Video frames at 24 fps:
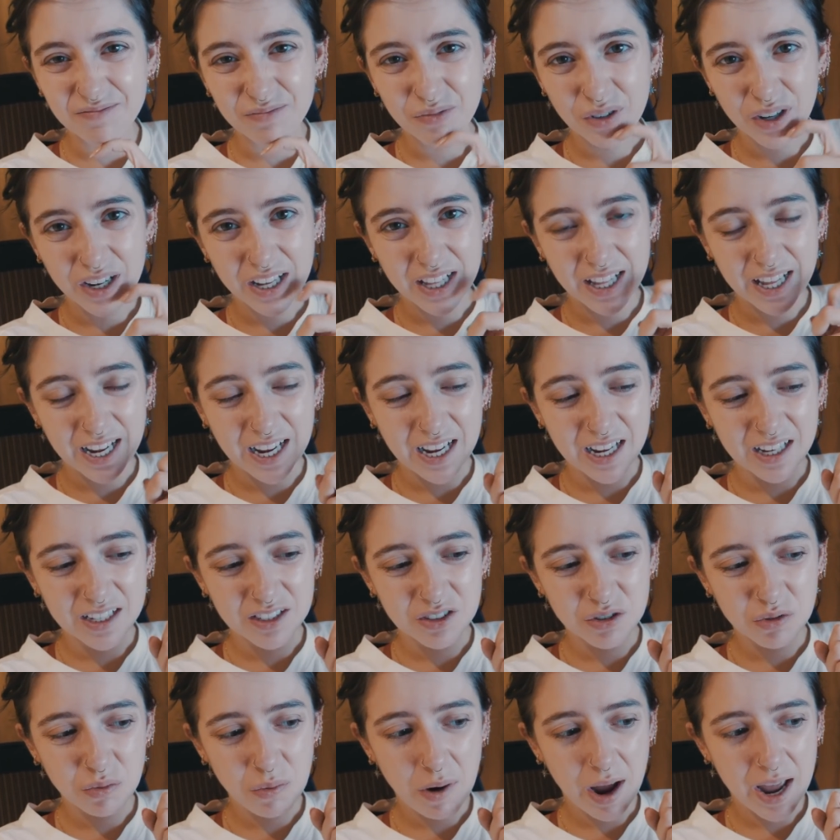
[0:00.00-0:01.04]
feeling
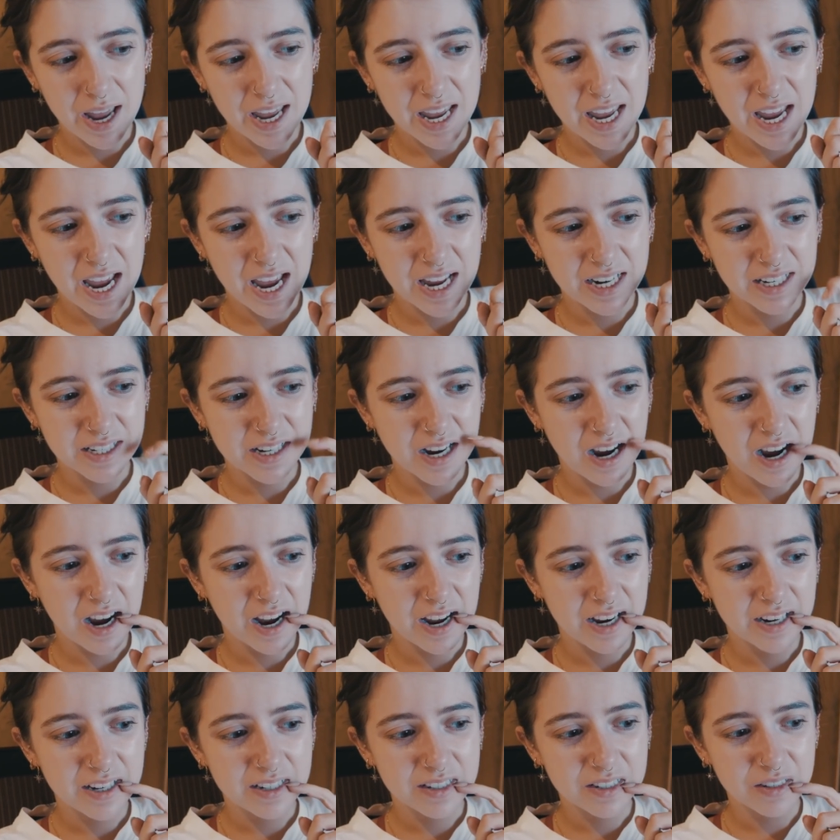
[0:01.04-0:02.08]
sweaty and
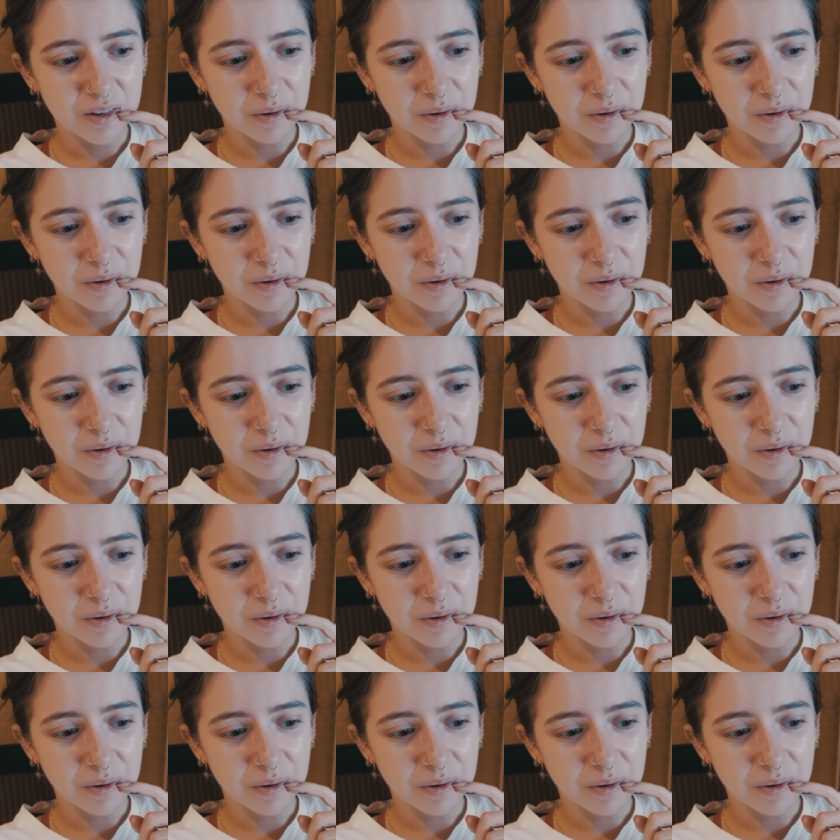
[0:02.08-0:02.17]
tired,